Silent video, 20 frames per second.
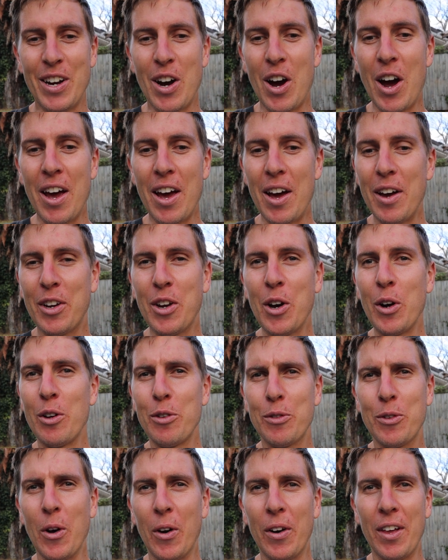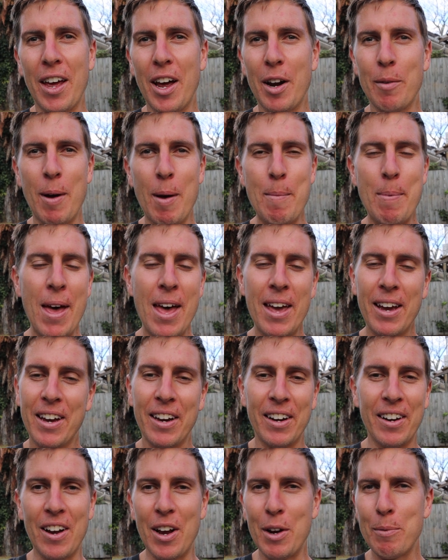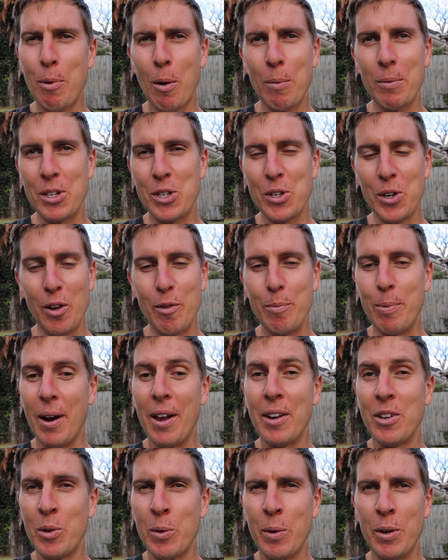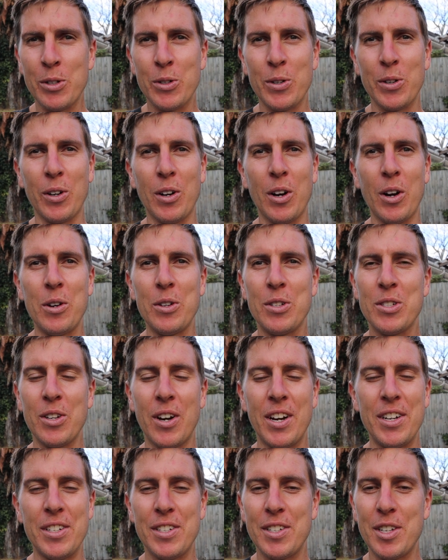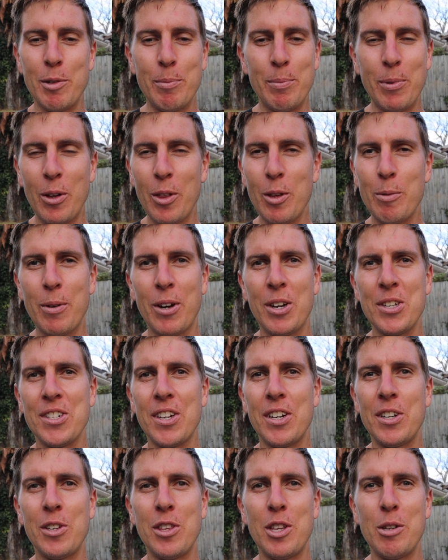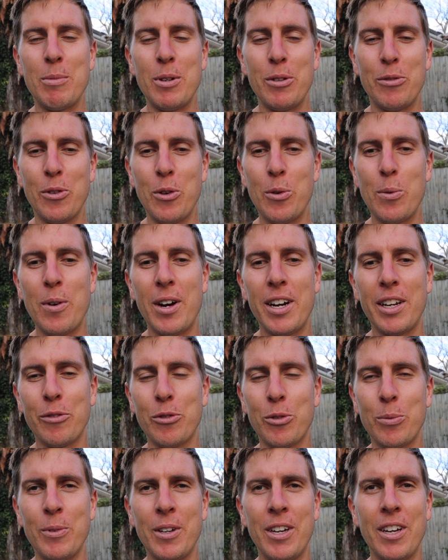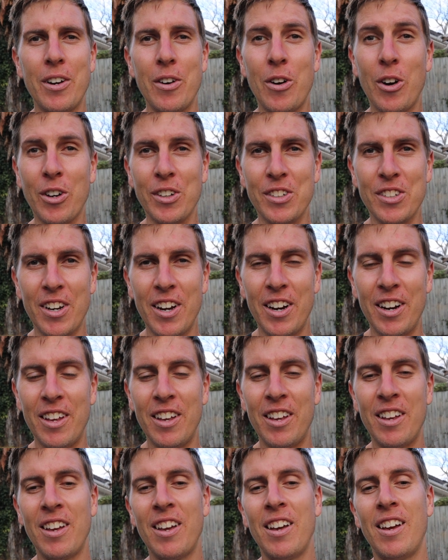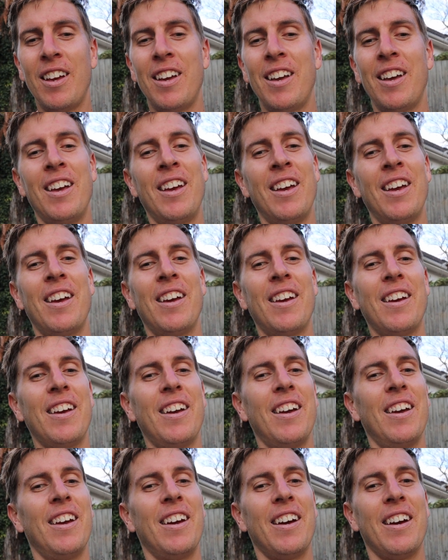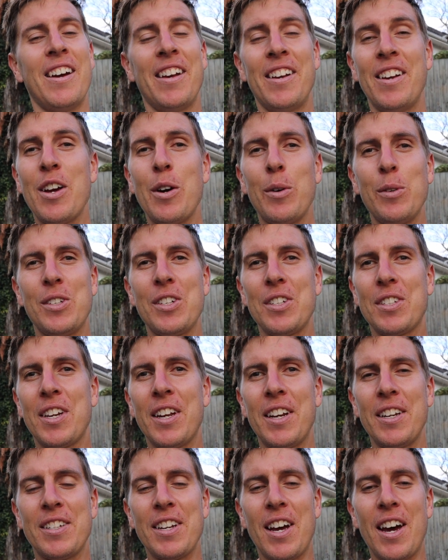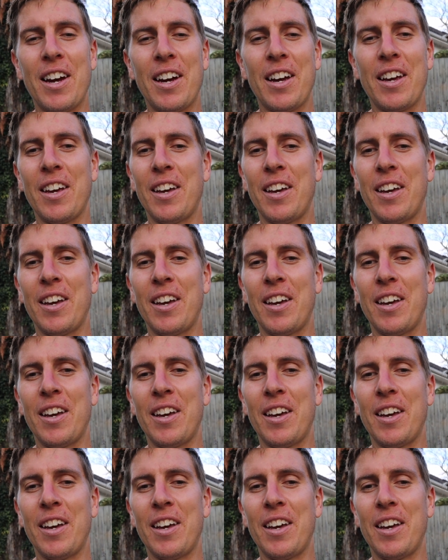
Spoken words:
I could have got it out of my pack, and I probably should have, but I knew I was real close, so I just didn't bother because I knew there'd be food waiting for me at Okatina. And yeah, it was just getting dark.